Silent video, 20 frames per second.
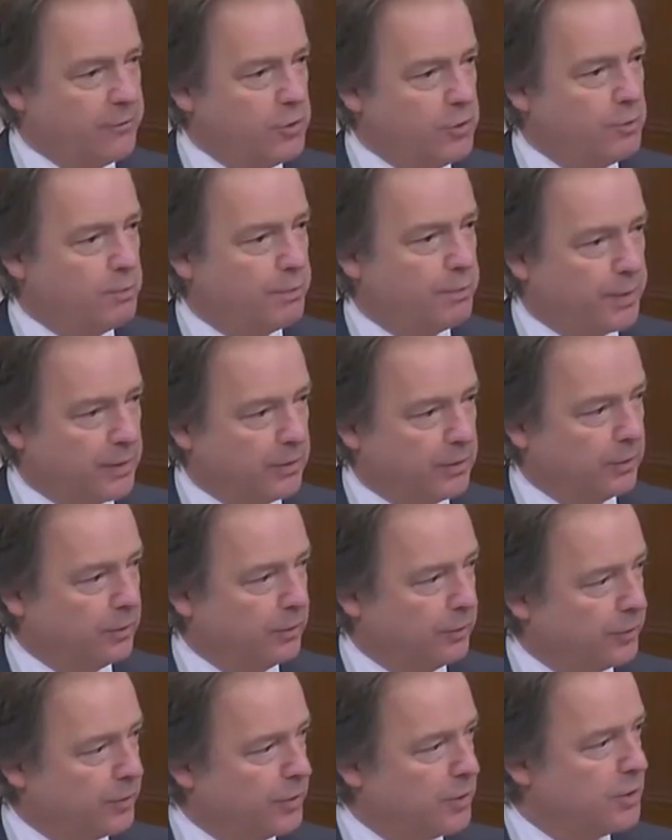you
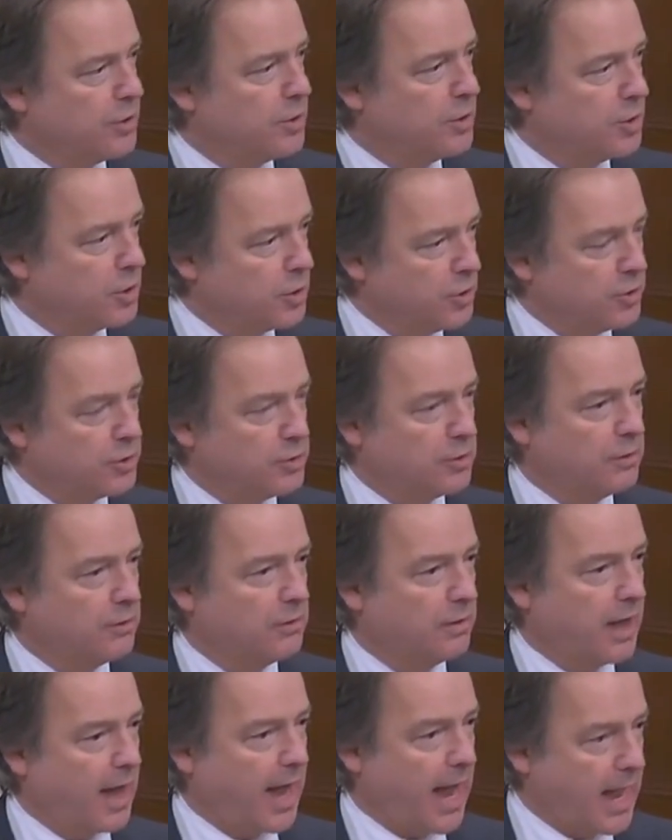build good
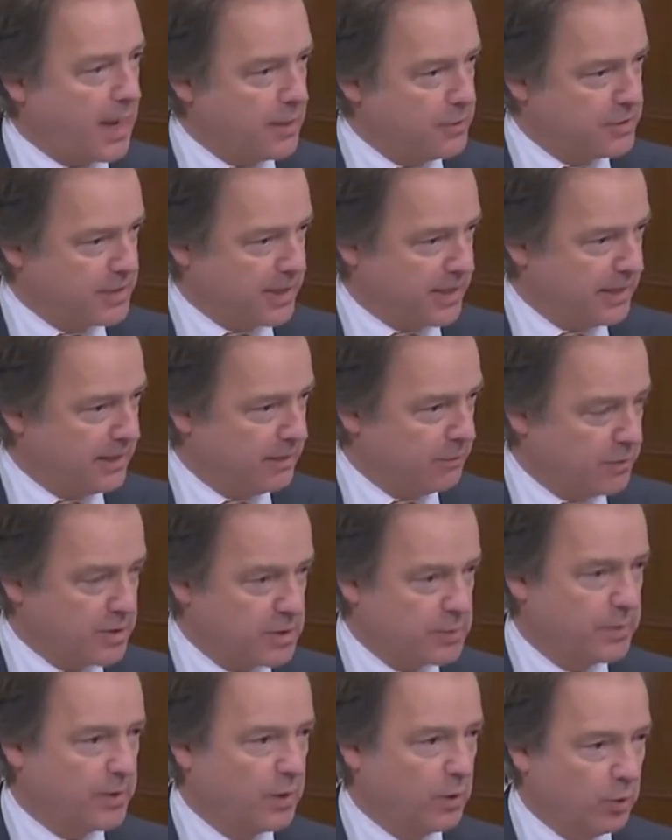housing,
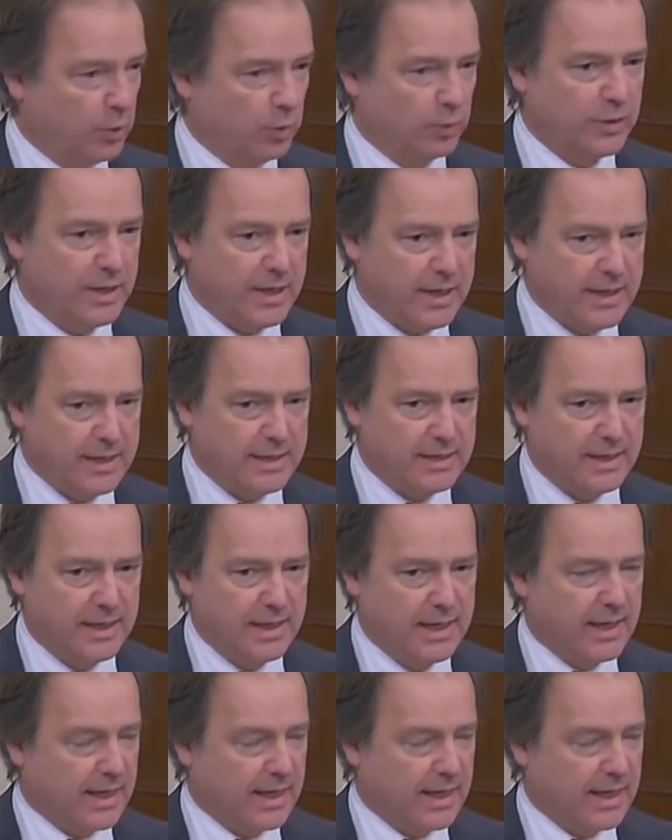which we all need,